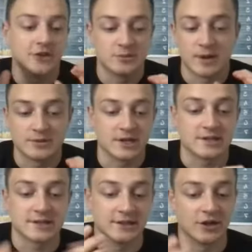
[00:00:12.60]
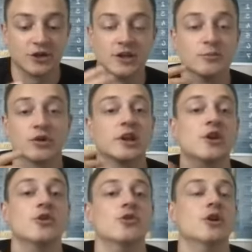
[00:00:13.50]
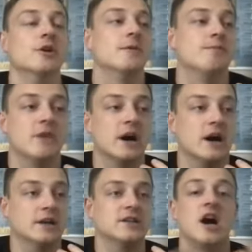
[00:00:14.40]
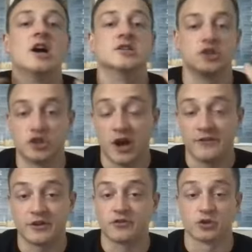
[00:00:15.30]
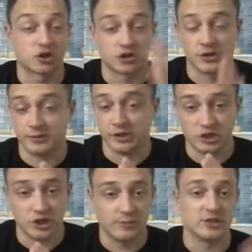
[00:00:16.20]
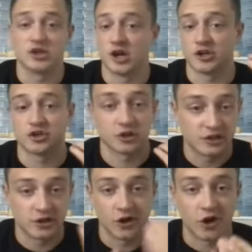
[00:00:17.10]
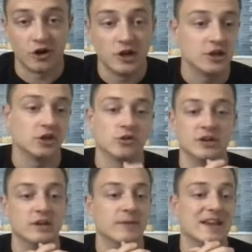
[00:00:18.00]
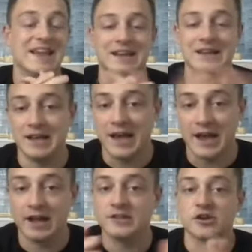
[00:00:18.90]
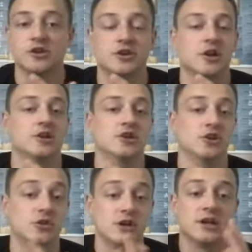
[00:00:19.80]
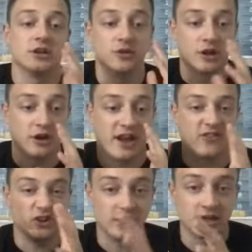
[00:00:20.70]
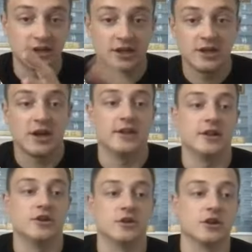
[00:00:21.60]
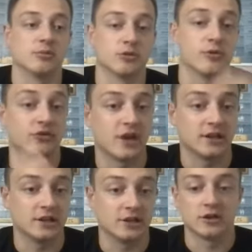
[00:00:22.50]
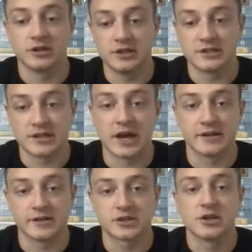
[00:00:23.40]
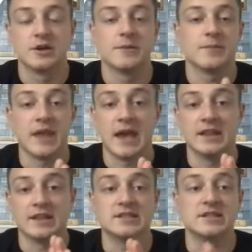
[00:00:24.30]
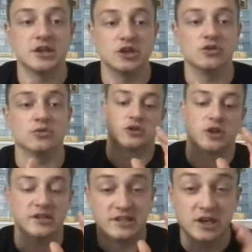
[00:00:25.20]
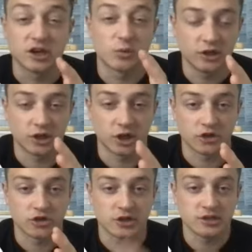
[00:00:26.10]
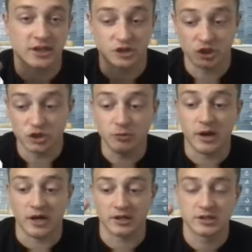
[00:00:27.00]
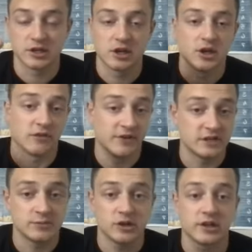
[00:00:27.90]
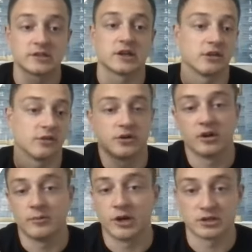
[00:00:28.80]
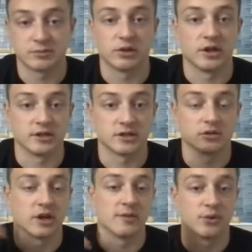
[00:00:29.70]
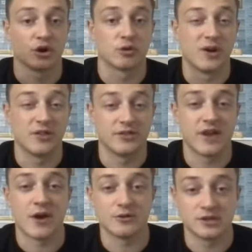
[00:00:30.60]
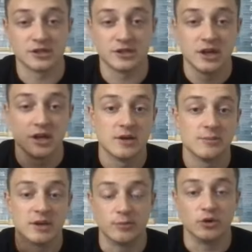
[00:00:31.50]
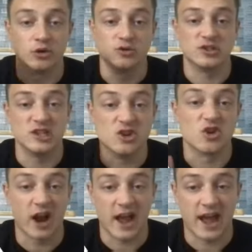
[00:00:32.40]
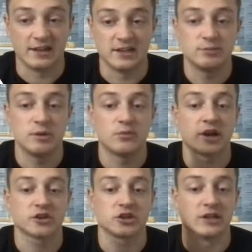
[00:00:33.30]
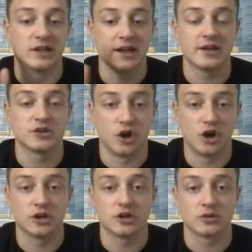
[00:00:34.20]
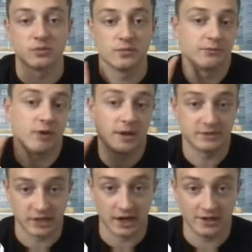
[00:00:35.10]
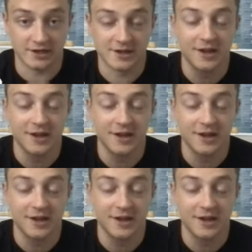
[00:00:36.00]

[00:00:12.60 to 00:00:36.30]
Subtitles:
These websites can literally bring you tons of traffic for extremely cheap. It's not strict at all. You don't need to make any ads. All you got to do, you literally have a link, and then you literally promote that link on these sites, and they send you in tier 1 countries like $2. On Facebook, it's like $30 plus, okay, per 1,000 people who see your ad. These people actually land on your website,